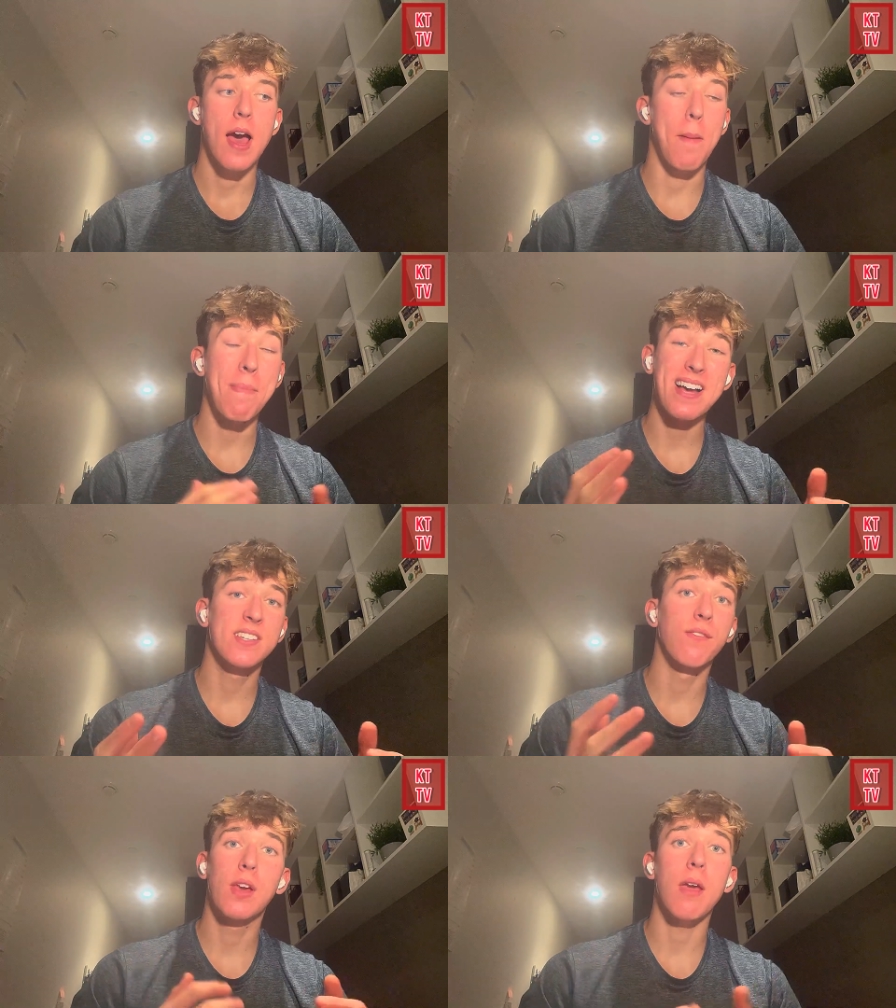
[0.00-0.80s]
A
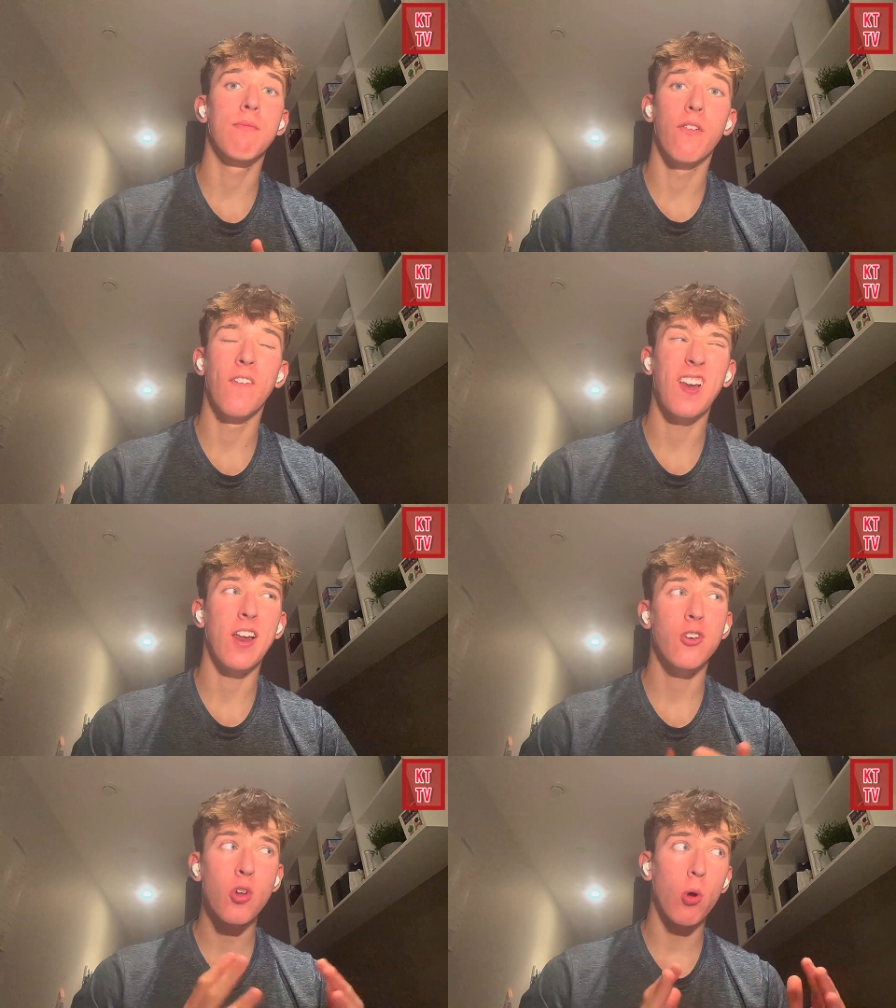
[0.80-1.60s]
massive game for
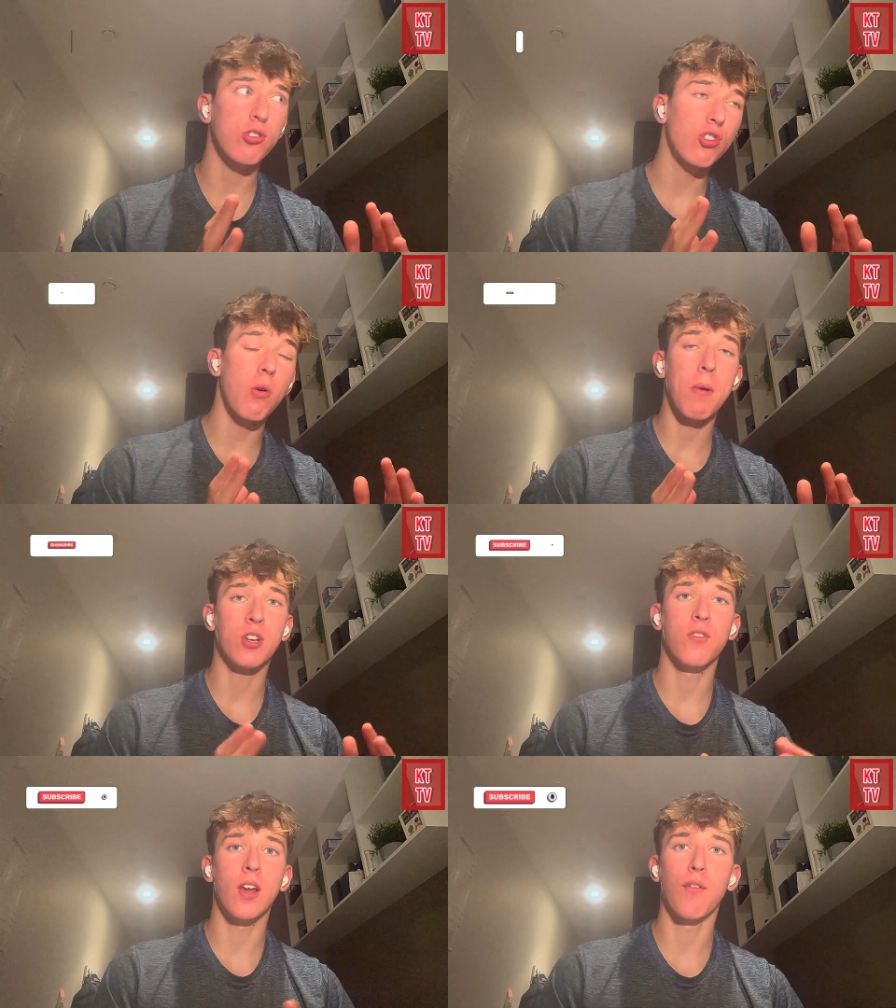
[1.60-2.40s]
Villa, not so
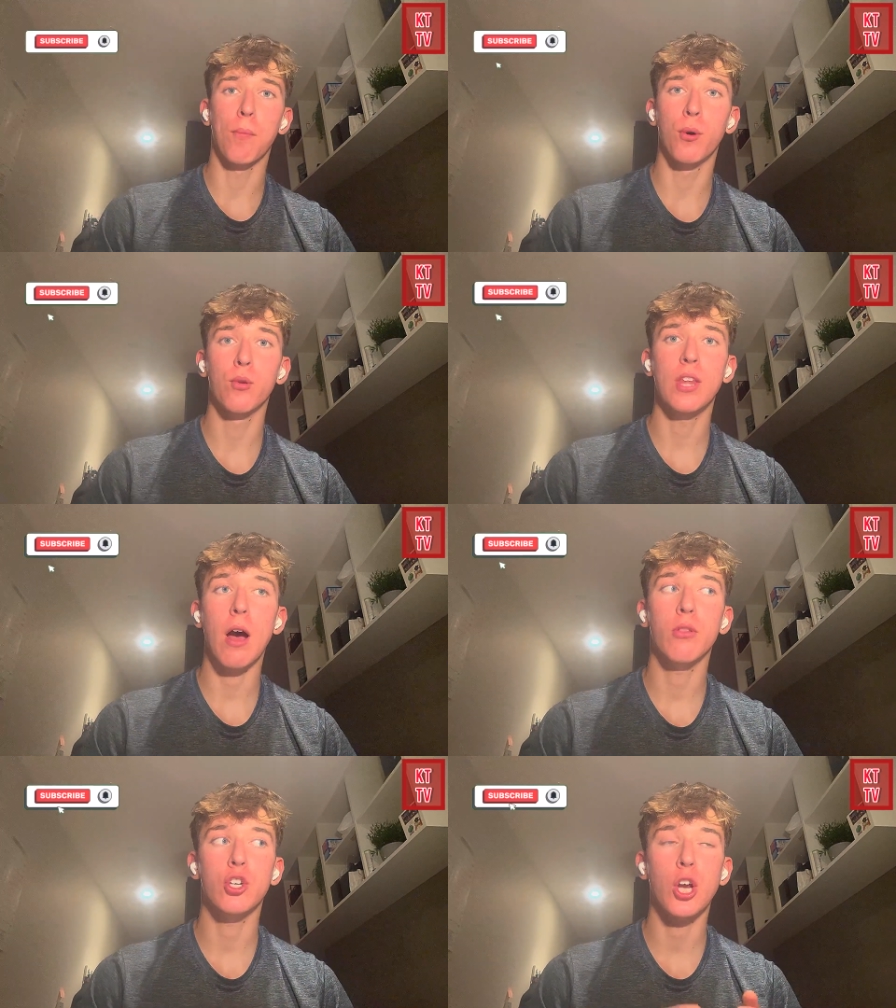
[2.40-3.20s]
much for Liverpool
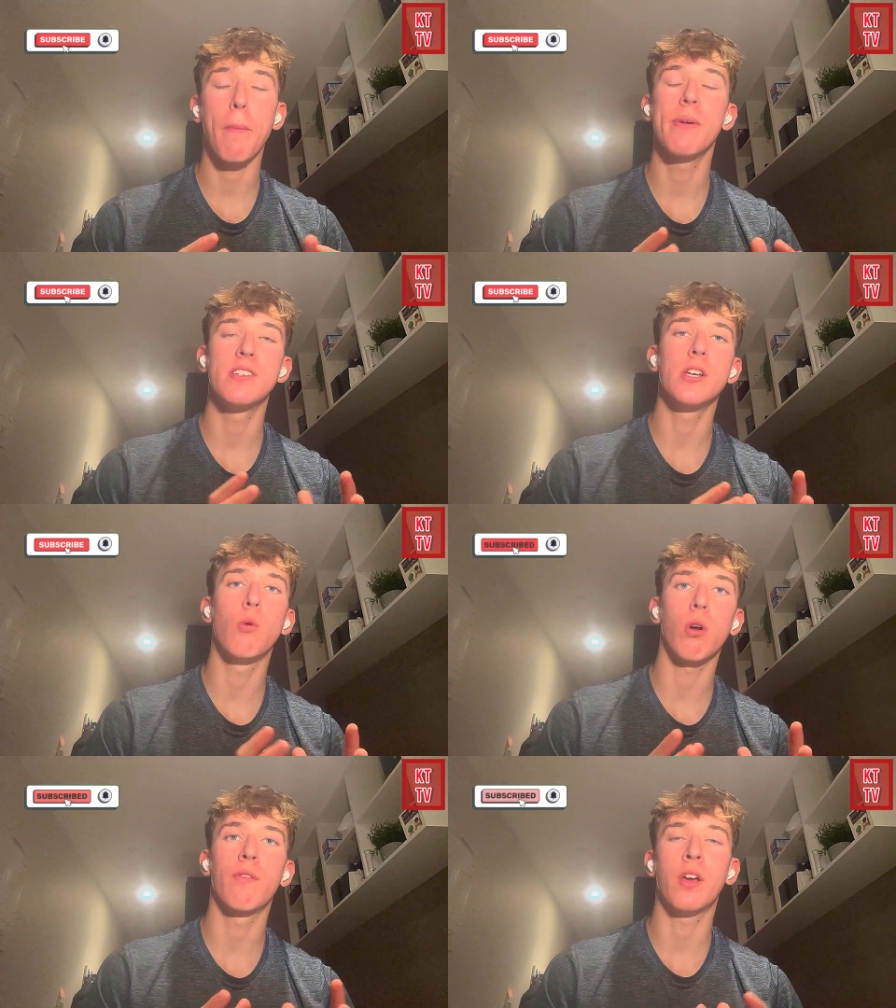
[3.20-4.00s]
now that Champions League
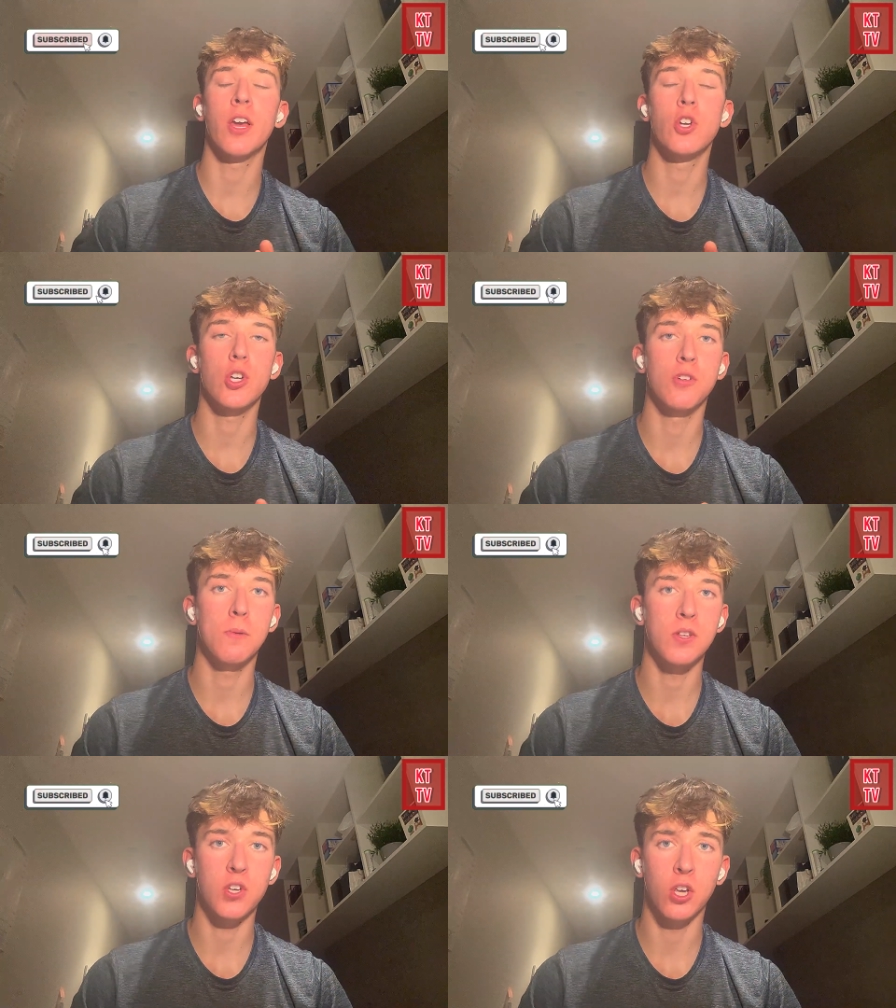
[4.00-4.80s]
qualification has
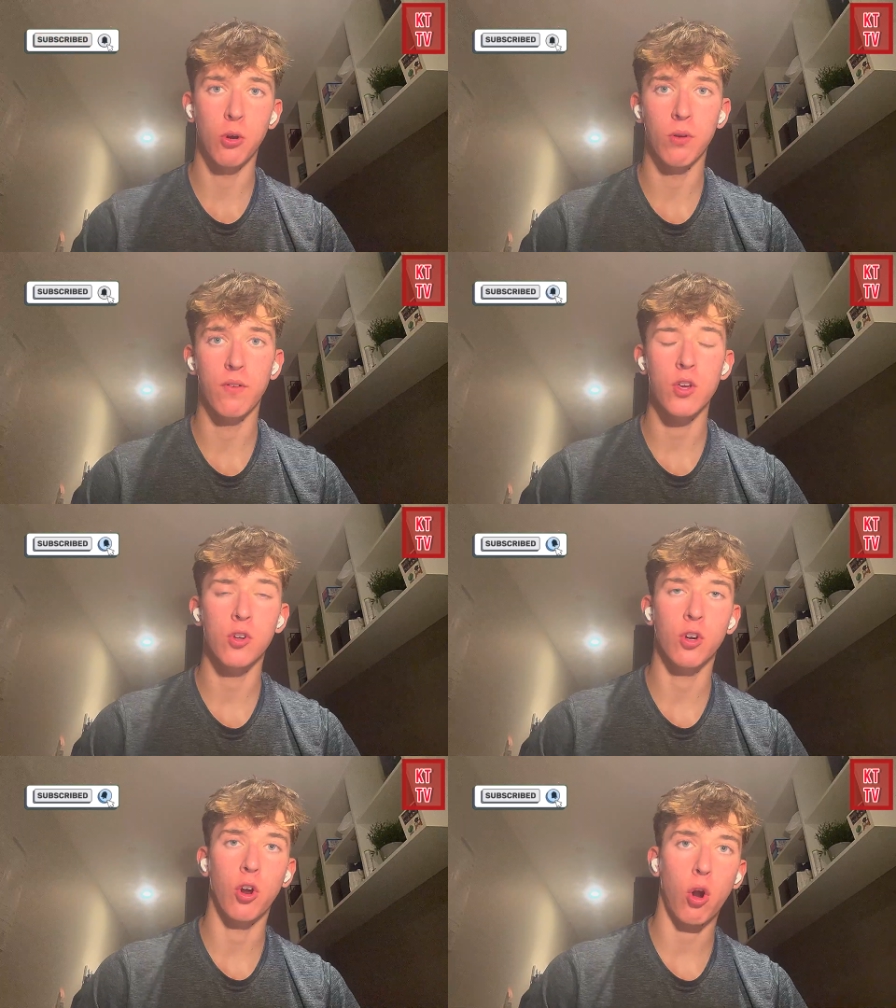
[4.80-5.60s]
been secured for
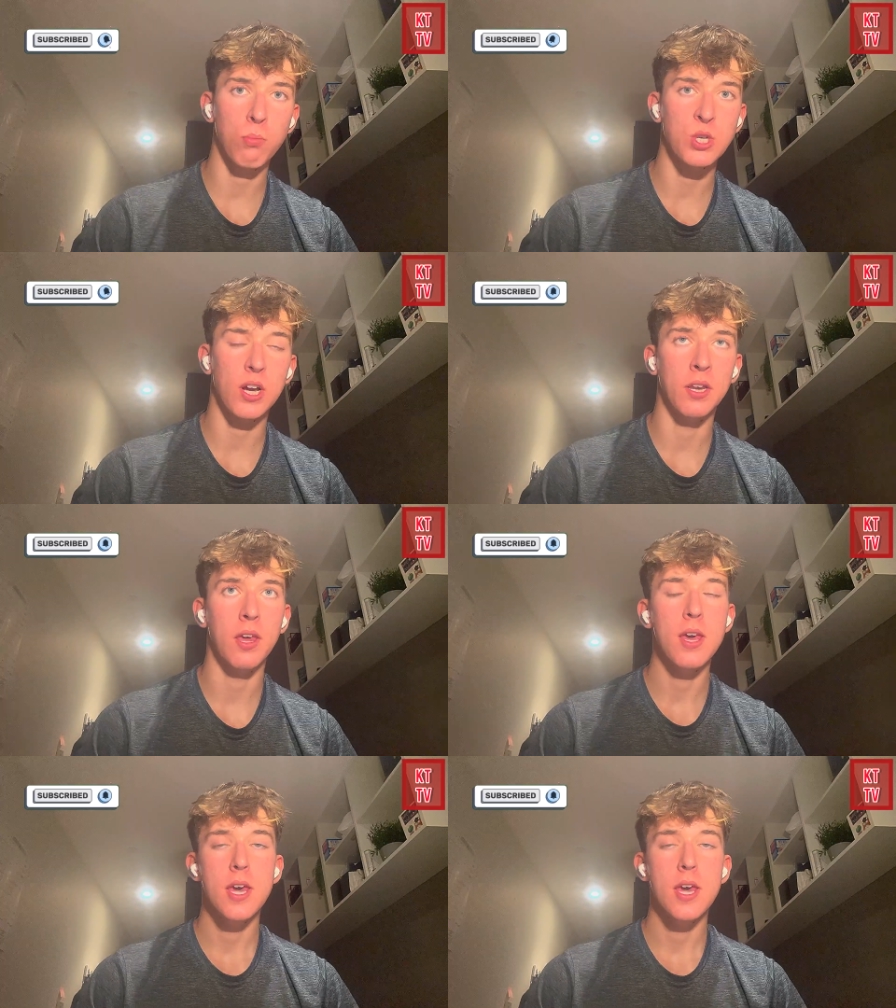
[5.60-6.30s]
Jurgen Klopp's side.